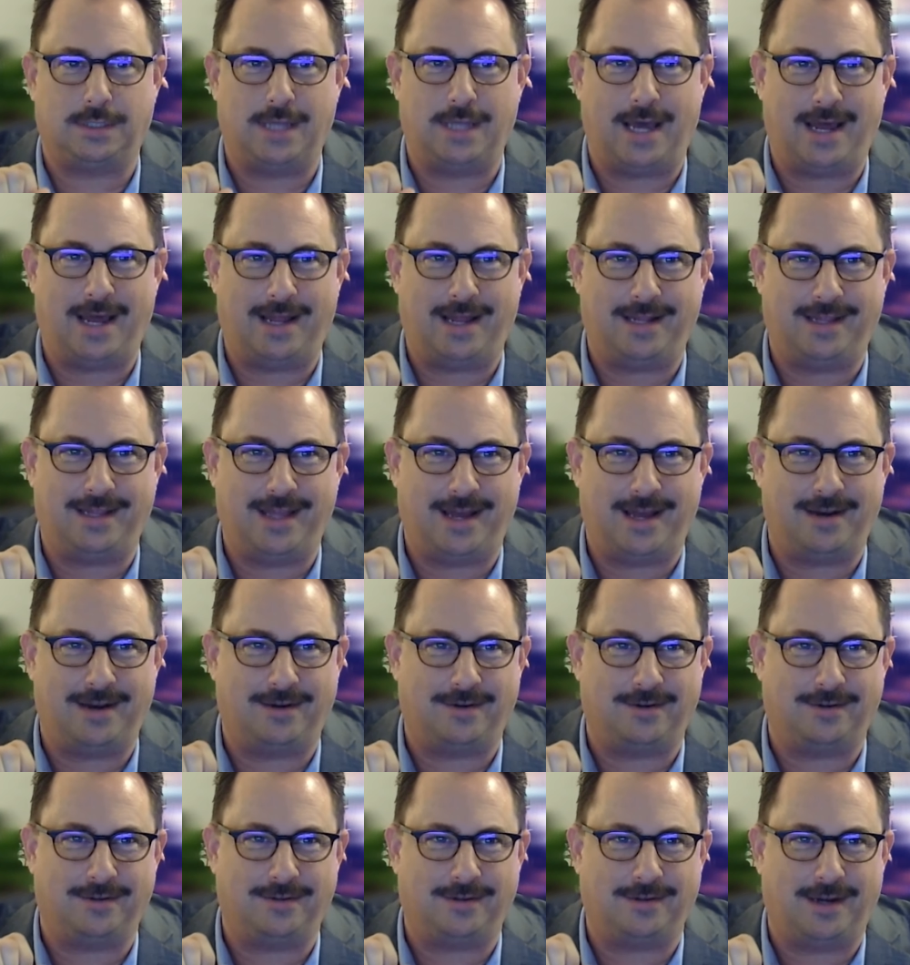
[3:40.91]
that that
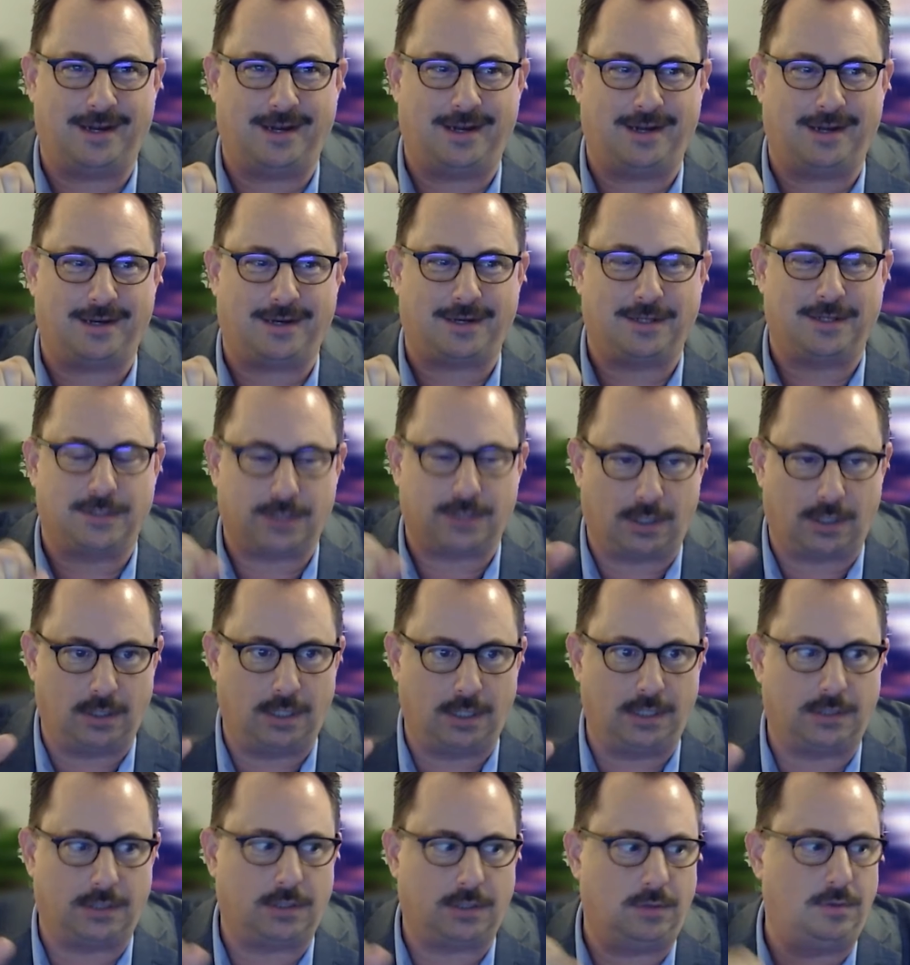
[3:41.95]
are uh,
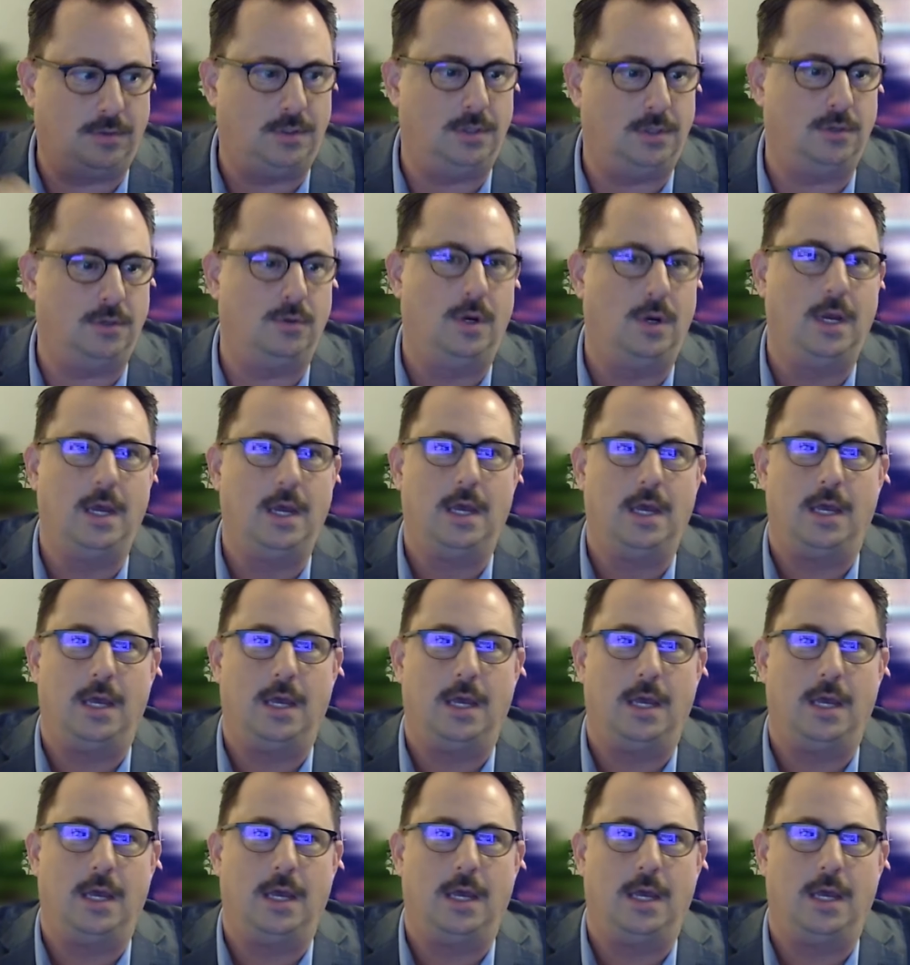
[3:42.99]
concerning to you.